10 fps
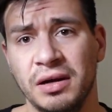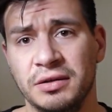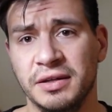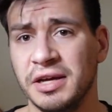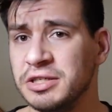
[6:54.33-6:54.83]

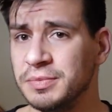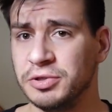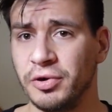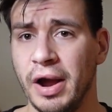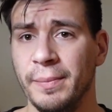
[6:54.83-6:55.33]
Click that
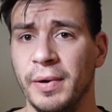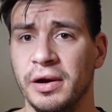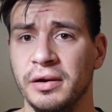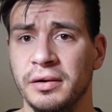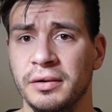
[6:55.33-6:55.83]
subscribe
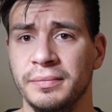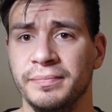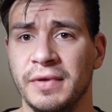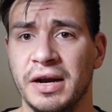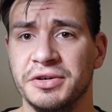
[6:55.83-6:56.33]
button,
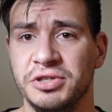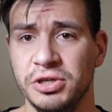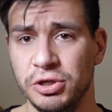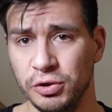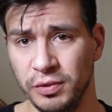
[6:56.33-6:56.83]
and I'll see
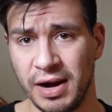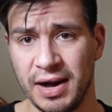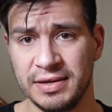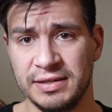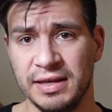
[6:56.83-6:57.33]
you
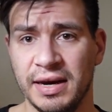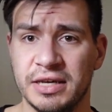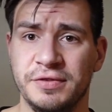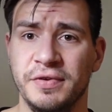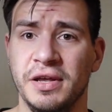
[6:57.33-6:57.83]
guys in the
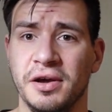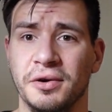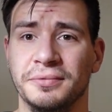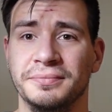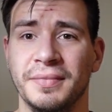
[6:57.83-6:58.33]
next video.
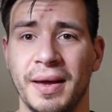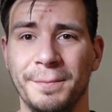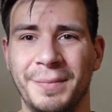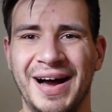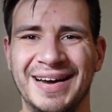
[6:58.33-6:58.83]

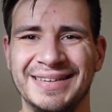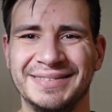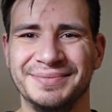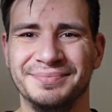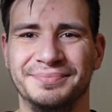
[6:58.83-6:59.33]
Bye!